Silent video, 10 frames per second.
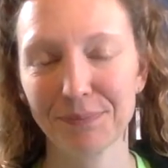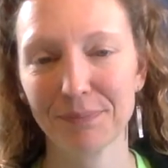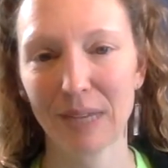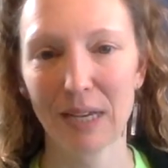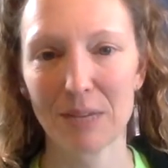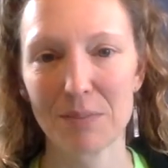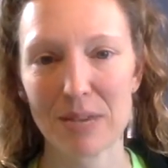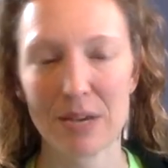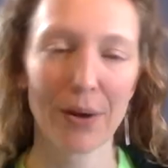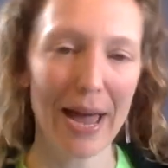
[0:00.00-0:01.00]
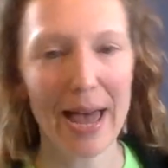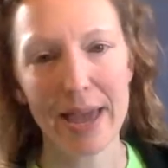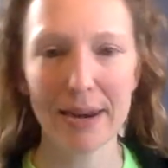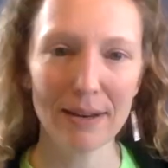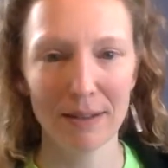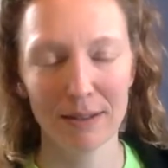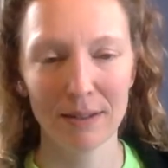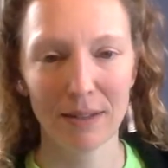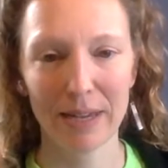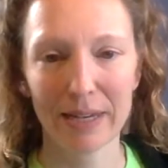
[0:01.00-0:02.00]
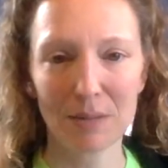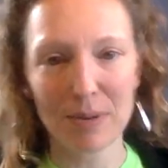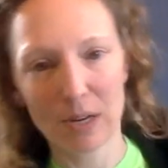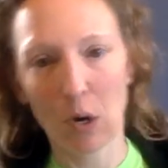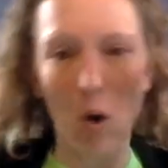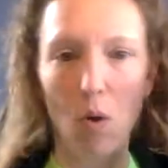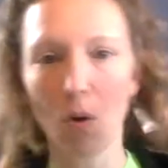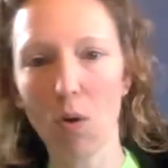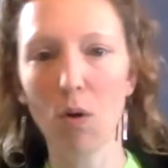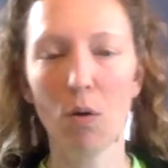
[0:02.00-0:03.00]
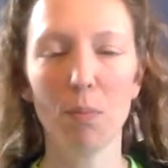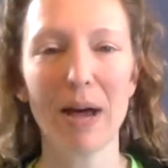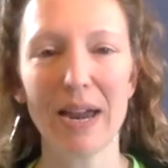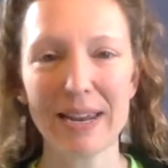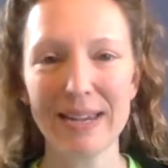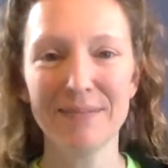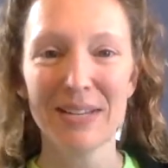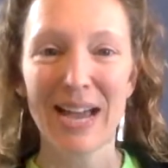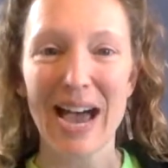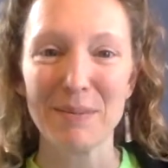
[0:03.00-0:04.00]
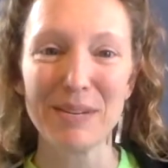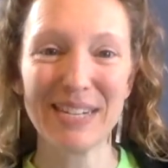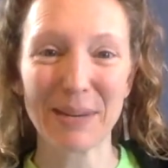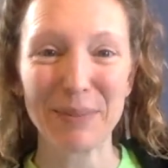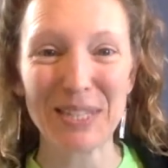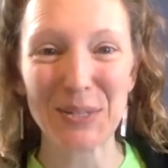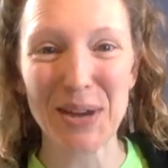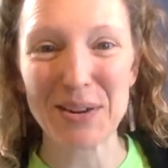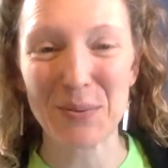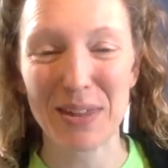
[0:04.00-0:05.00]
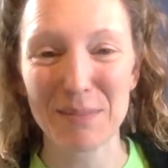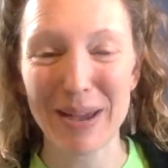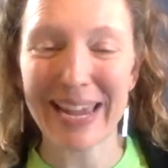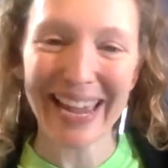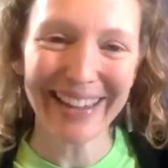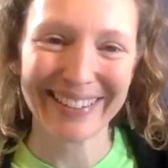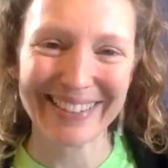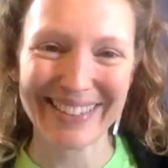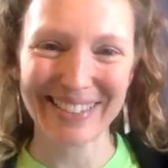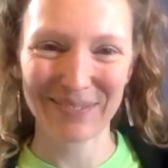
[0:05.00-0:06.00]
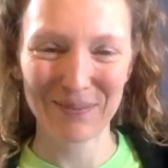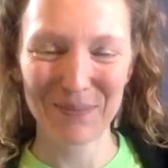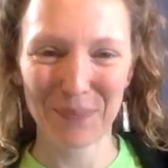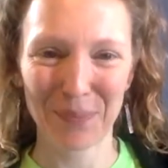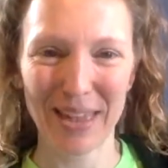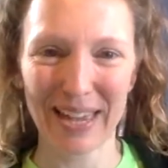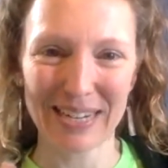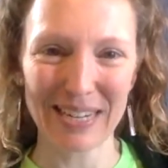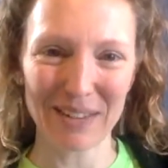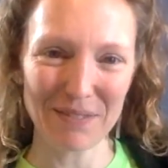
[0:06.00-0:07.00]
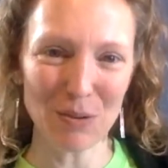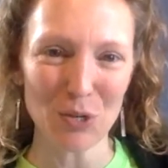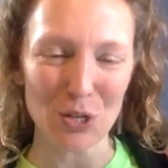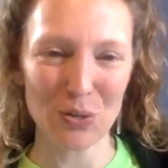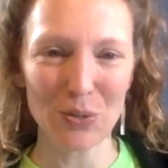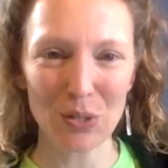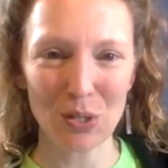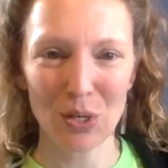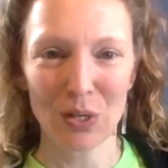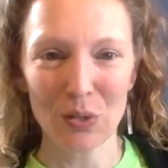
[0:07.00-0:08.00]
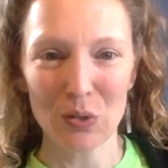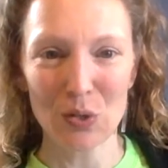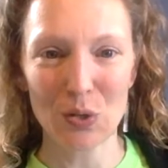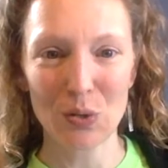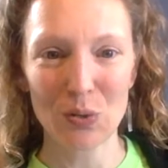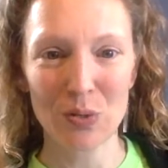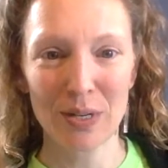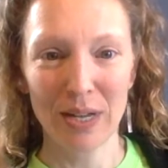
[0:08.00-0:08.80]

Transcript: It could be your head, it could be your whole body. I'm going to demonstrate with my hands. And if you choose to